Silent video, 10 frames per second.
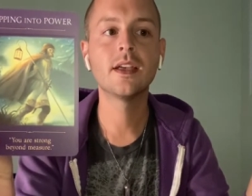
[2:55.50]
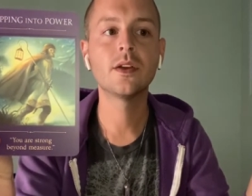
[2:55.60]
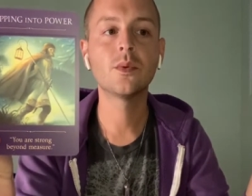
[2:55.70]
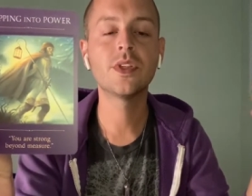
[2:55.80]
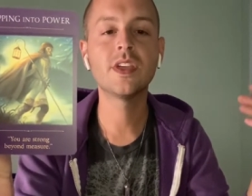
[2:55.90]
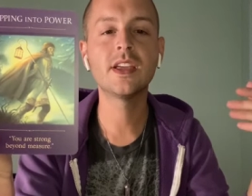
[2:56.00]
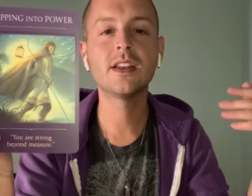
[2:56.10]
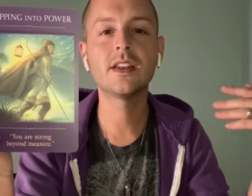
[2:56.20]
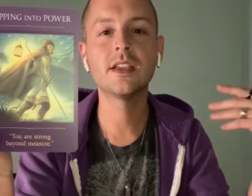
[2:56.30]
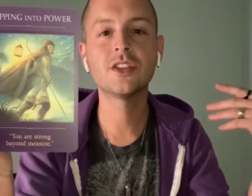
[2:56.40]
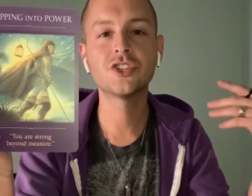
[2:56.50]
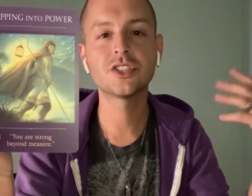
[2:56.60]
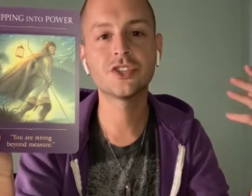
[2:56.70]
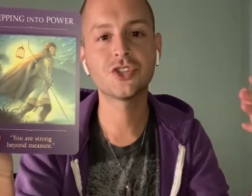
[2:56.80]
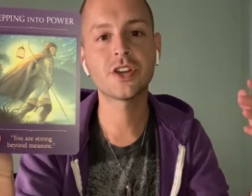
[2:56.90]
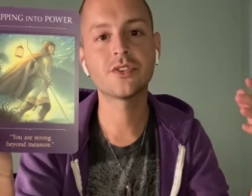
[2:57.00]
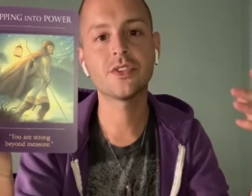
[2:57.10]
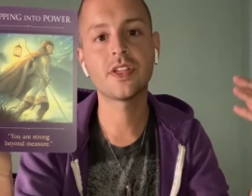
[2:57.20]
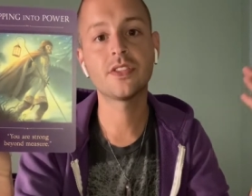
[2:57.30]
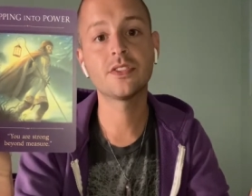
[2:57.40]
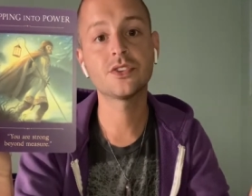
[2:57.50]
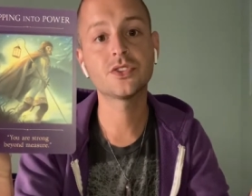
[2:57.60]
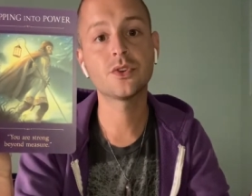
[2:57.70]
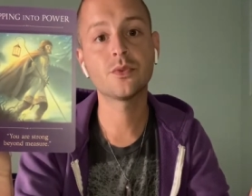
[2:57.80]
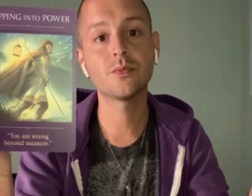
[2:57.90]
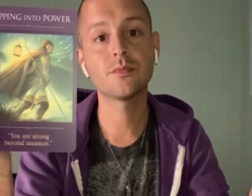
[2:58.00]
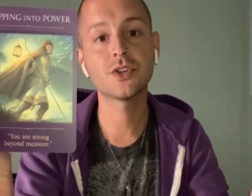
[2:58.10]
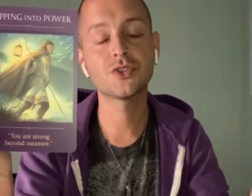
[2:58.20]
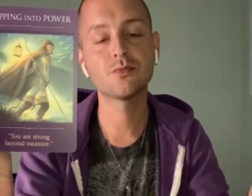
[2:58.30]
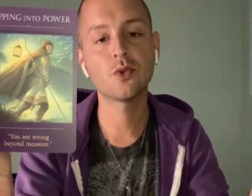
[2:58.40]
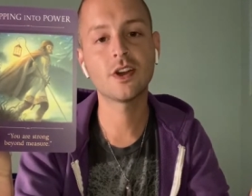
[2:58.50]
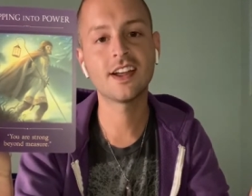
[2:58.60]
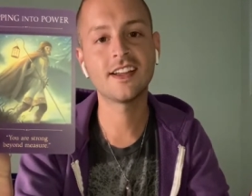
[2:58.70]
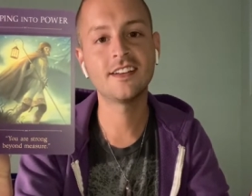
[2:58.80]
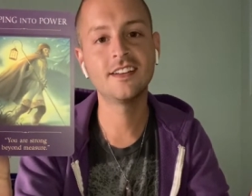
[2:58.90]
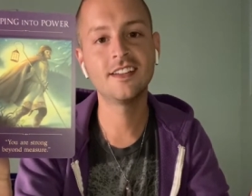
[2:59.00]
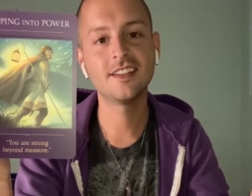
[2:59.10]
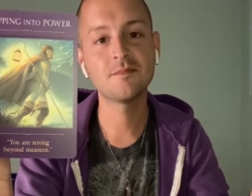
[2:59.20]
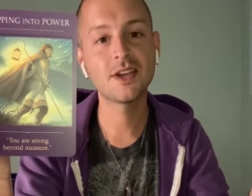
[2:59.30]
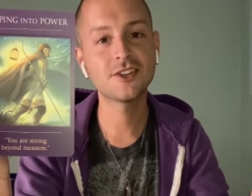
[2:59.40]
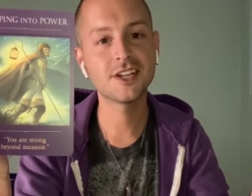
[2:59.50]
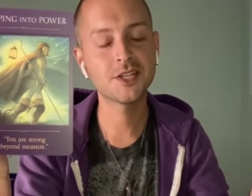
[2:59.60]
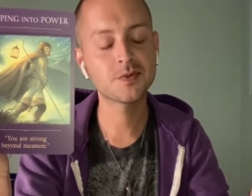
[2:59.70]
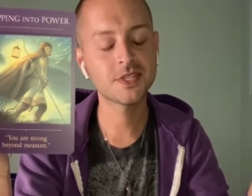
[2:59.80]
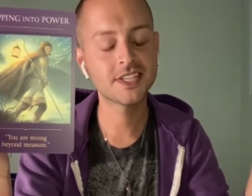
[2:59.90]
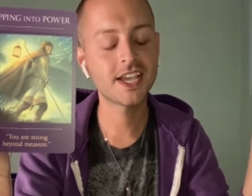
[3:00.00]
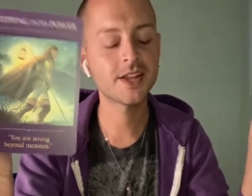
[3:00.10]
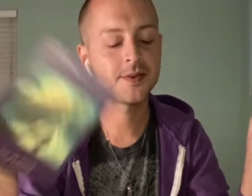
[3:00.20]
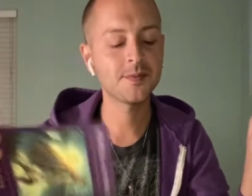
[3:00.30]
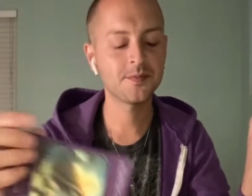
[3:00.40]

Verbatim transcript: within and just in general that there's so much more ahead. Better days once again.